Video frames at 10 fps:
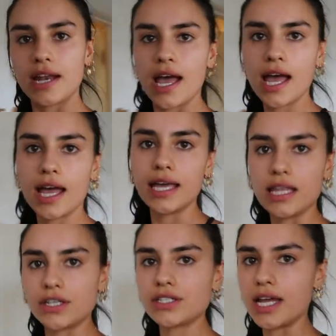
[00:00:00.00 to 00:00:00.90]
gonna eat
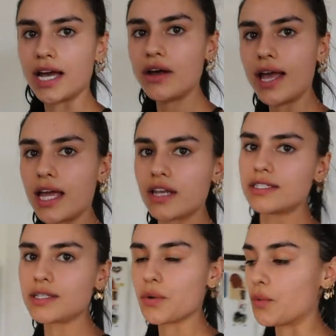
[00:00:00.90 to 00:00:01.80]
lunch now
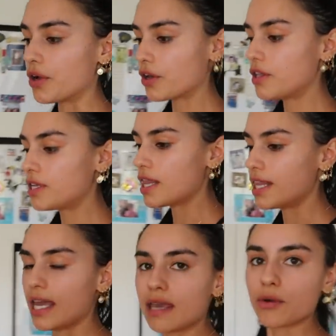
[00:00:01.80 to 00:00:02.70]
and work on
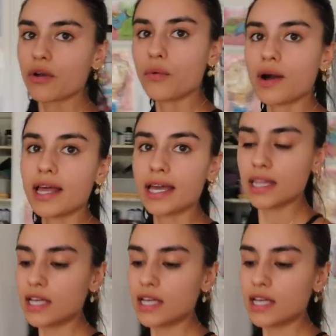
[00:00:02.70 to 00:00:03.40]
the ebook while I eat